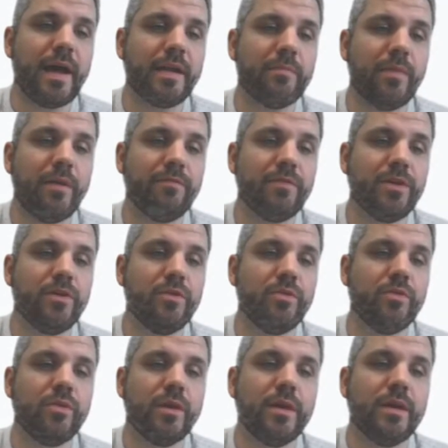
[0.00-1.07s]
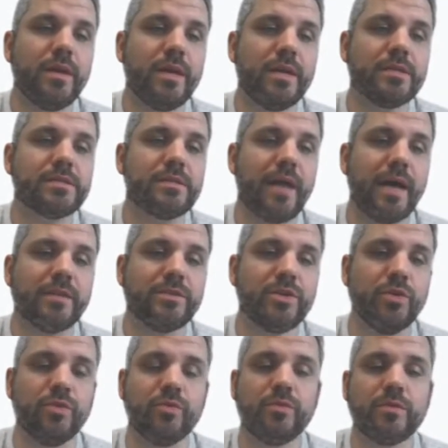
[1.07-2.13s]
in my view is slide
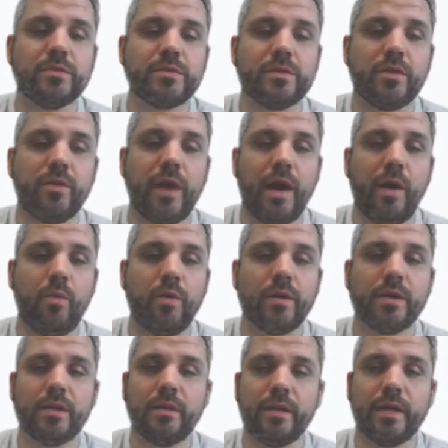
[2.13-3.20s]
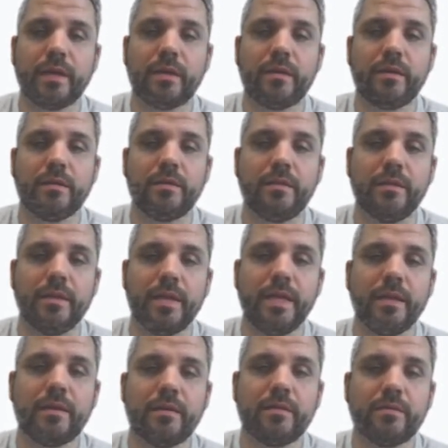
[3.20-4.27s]
2. So I want to click
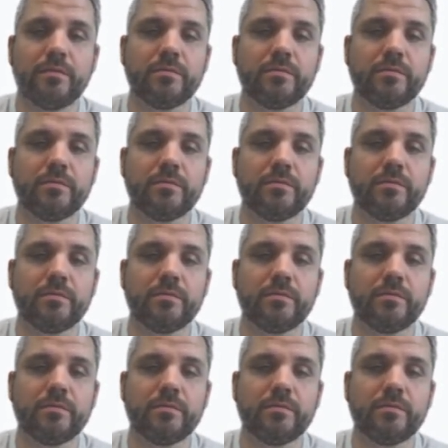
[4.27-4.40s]
link